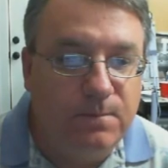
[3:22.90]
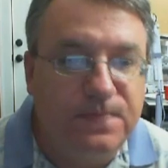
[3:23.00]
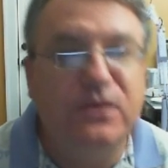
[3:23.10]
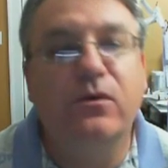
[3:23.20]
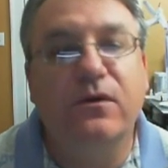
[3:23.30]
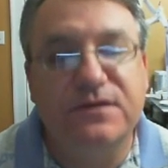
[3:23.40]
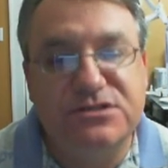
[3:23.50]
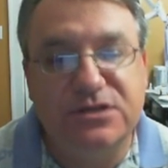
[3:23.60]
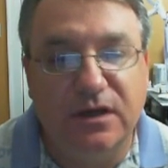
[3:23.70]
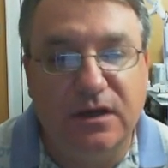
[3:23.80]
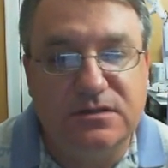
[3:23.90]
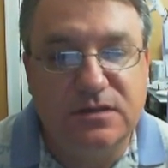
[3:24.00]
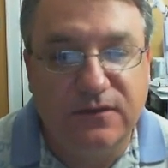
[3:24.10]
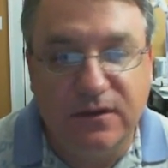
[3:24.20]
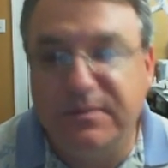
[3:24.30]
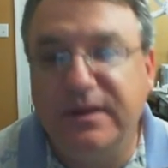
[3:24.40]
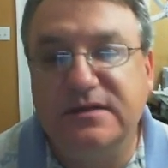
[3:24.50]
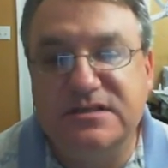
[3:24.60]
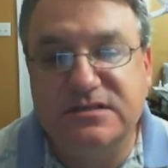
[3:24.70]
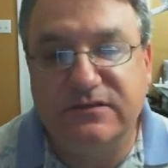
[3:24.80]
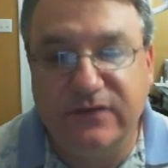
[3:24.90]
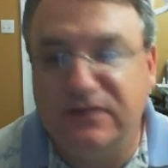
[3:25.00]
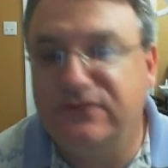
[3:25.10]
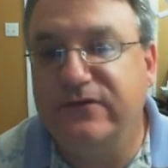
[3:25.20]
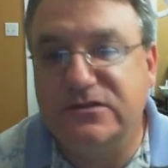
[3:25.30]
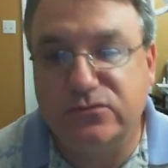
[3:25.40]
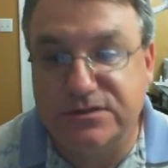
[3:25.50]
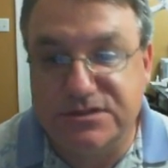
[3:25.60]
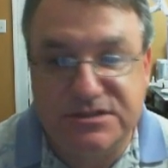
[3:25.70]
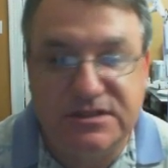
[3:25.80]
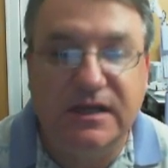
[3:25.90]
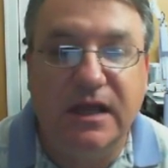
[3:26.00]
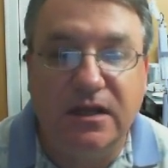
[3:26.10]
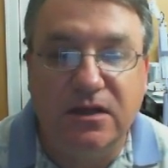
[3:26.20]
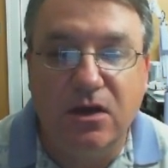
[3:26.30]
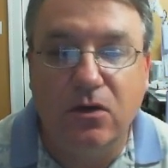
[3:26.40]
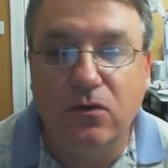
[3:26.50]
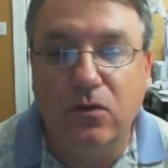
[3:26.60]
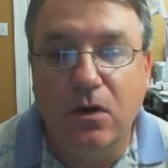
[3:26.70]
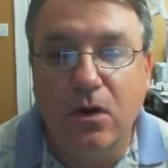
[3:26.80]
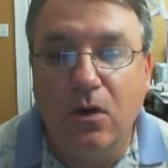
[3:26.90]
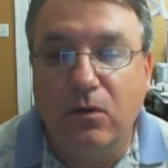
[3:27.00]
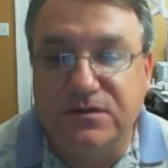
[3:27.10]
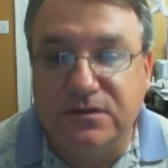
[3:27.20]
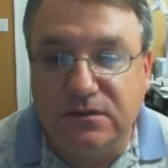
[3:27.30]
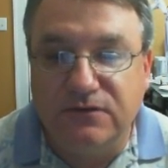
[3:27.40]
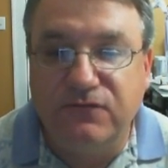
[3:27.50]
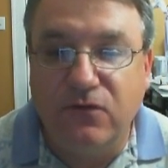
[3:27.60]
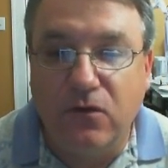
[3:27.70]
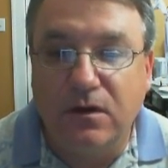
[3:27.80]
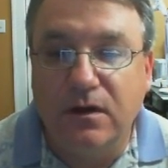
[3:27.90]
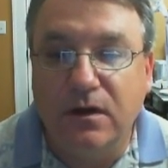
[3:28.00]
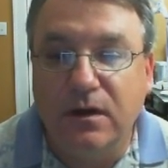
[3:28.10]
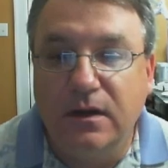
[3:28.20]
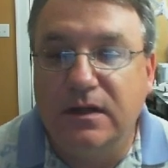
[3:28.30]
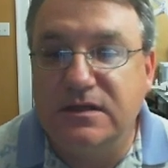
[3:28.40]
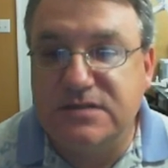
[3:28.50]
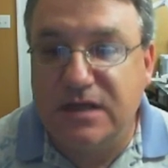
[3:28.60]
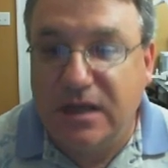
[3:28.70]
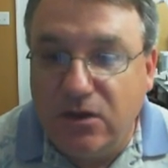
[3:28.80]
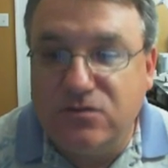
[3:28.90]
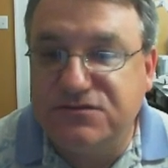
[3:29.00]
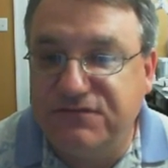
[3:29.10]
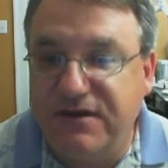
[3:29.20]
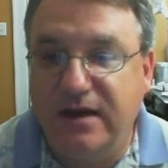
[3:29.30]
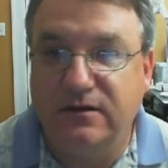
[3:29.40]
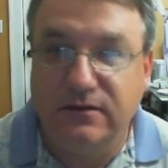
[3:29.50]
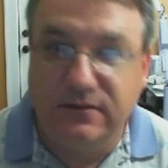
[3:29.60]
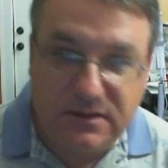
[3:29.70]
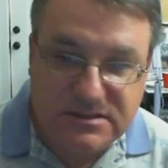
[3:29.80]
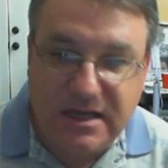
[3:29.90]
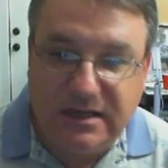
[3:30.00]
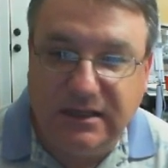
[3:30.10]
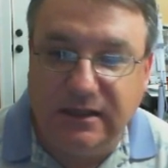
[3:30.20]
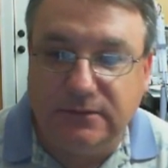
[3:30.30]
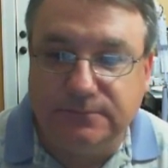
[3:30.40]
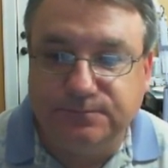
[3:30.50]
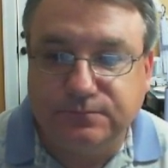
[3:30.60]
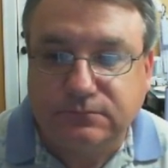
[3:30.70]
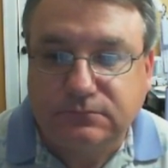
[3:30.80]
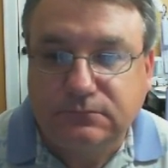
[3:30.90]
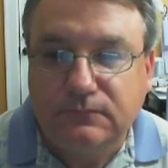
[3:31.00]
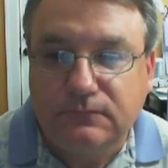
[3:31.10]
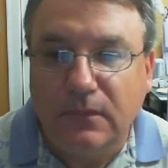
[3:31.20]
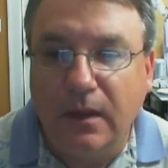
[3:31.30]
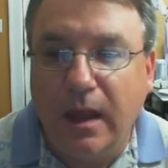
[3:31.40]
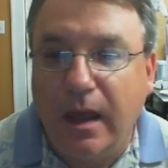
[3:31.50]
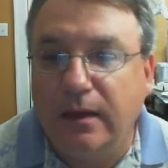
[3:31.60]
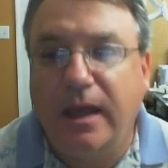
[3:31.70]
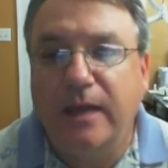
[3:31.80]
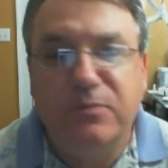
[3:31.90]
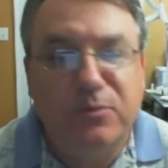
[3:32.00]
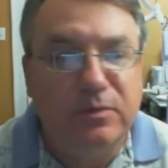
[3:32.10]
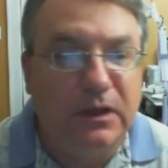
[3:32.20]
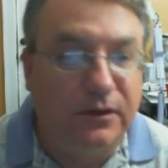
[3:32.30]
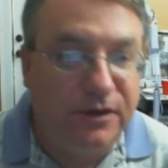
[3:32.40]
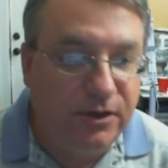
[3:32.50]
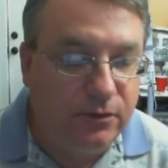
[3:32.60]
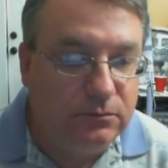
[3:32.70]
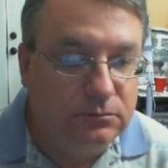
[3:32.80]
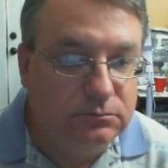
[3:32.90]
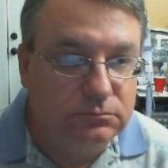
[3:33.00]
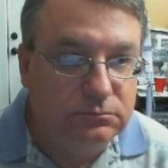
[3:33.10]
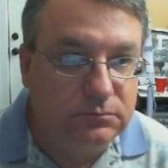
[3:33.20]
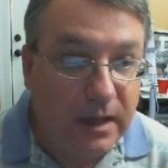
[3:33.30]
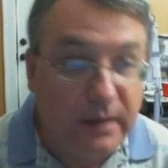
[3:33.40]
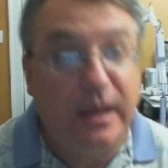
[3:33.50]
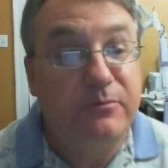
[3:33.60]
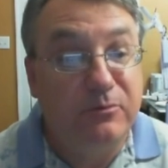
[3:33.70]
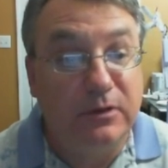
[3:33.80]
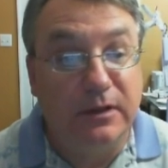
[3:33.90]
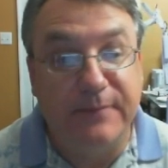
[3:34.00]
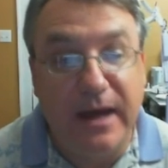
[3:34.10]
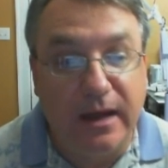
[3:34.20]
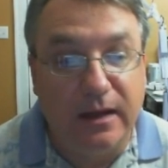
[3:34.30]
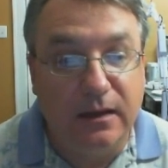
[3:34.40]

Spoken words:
You are the judge. The abilities of the individual to see and know what to look for is a huge factor in this idea. How capable are you? How capable am I?